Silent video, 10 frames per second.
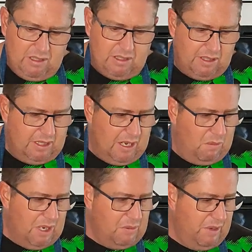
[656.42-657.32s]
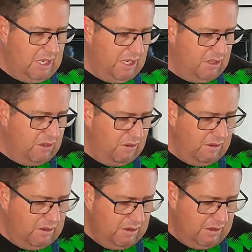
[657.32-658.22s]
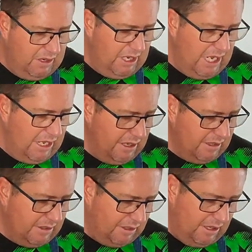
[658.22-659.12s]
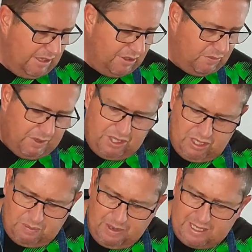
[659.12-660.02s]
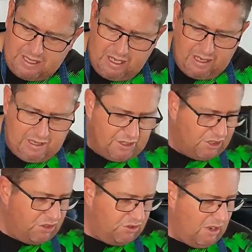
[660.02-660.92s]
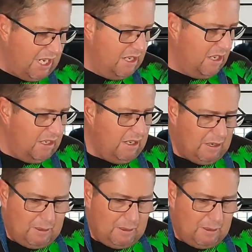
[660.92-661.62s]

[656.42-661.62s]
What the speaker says: So what we're going to do next is we're just basically going to strain it.